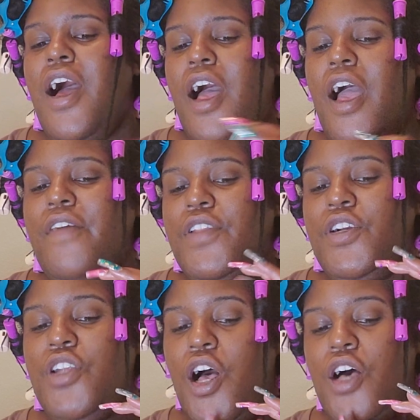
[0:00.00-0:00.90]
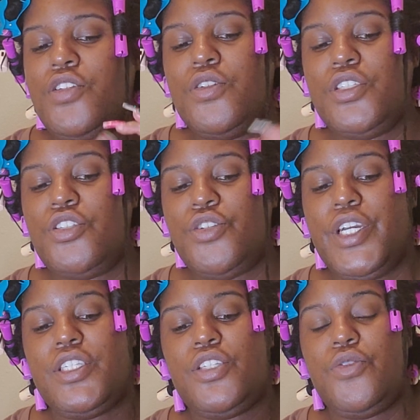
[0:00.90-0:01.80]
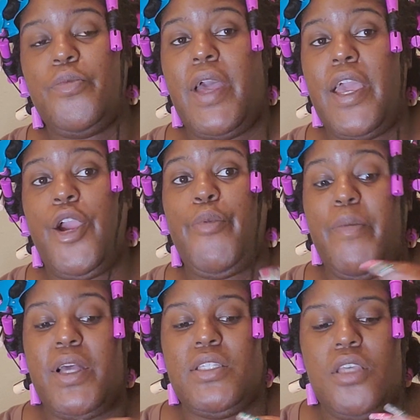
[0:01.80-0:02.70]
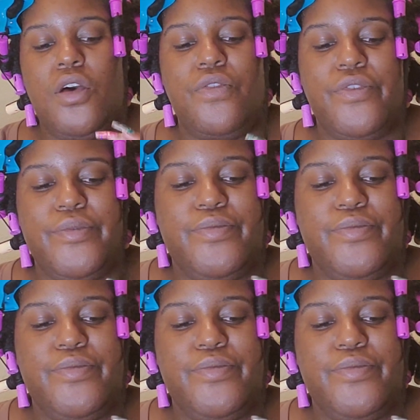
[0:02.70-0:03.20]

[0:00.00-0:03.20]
I've learned all sorts of tricks doing my hair by myself.